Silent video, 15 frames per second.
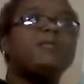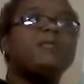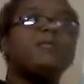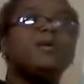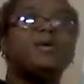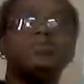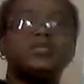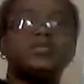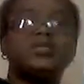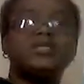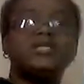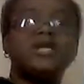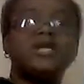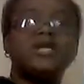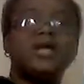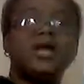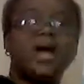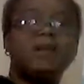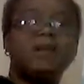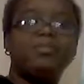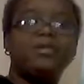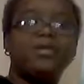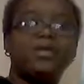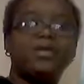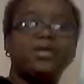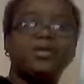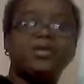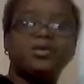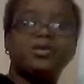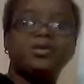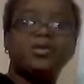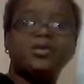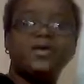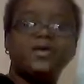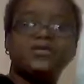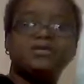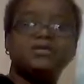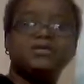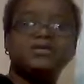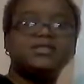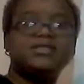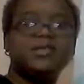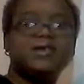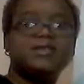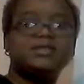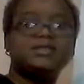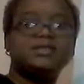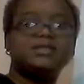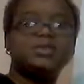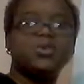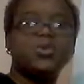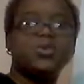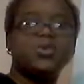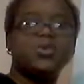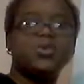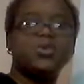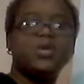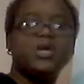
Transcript: but mostly they happen on interstate. So